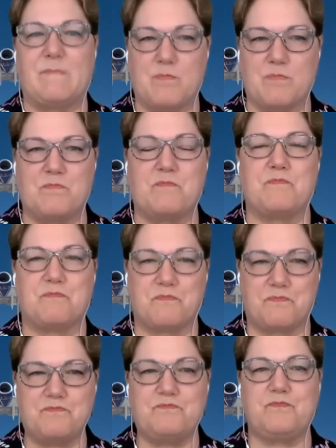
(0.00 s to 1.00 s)
Mm.
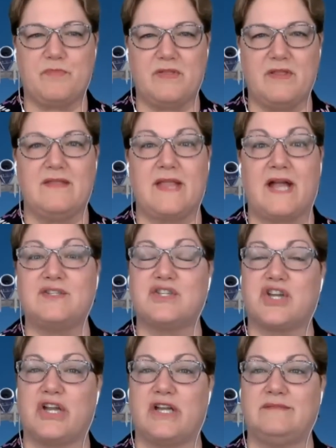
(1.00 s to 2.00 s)
That's
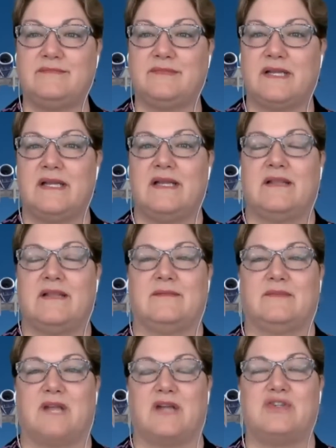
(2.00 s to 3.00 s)
good. More, yeah.
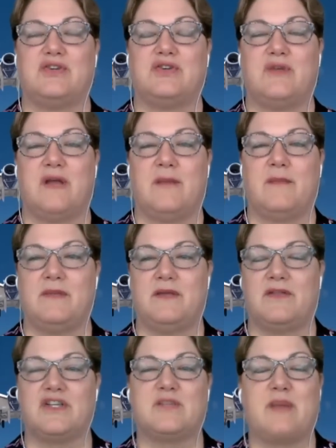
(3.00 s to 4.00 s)
Because you, um, you,
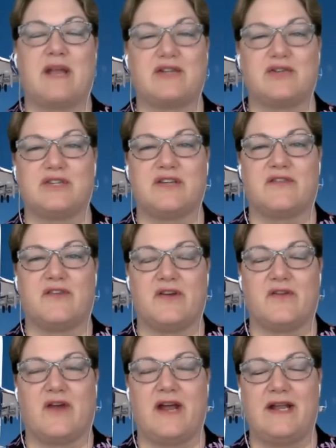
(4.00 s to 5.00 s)
the specs are
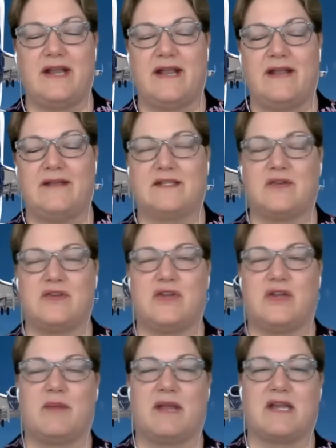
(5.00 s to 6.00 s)
different, right? And so you
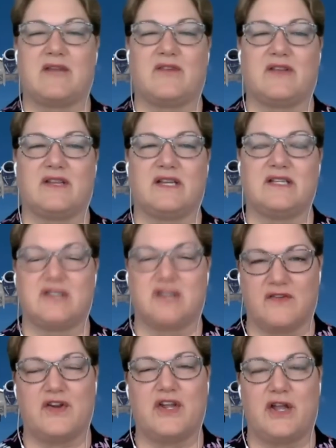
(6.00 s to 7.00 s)
can pick a different list.
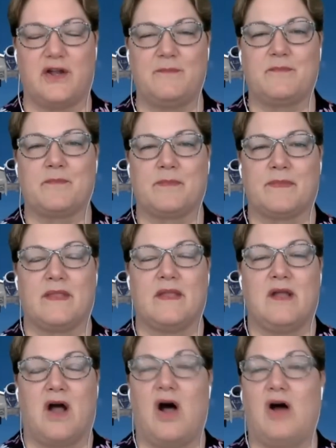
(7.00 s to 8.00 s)
Good for you.
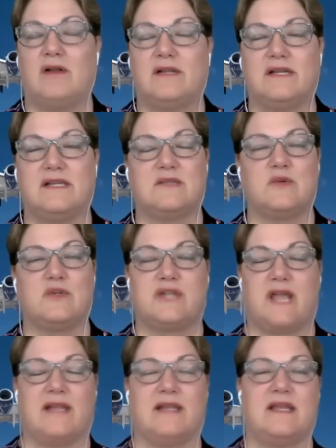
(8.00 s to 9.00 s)
All lists which
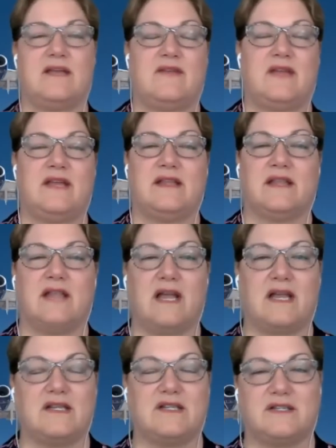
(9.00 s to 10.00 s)
can live in the
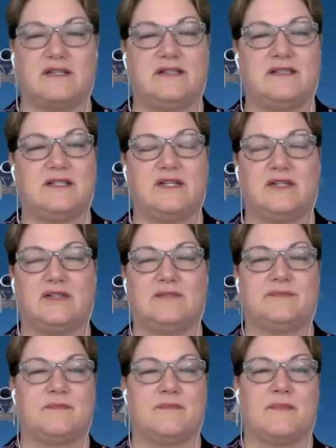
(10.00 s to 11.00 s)
luggage until,
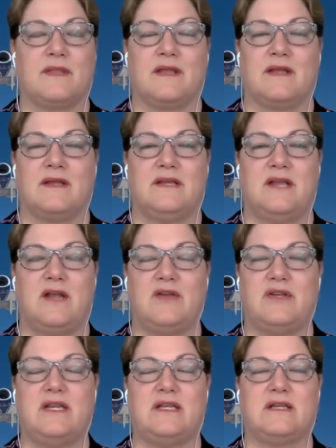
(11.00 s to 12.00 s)
you know,
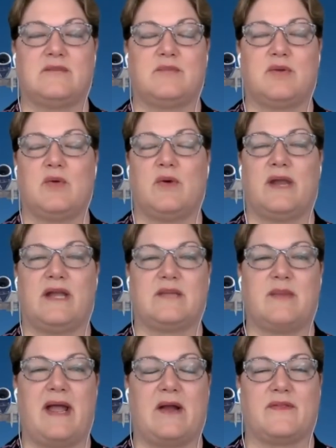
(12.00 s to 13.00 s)
you need to pull one out to
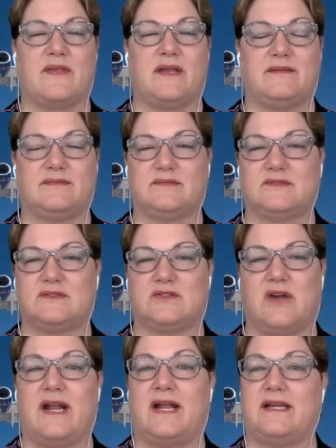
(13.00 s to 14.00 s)
pack with it.
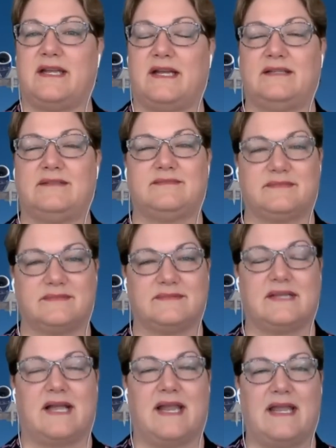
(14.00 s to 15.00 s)
Great idea.
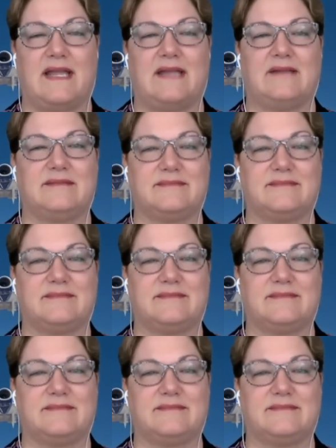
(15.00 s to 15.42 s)
I like it.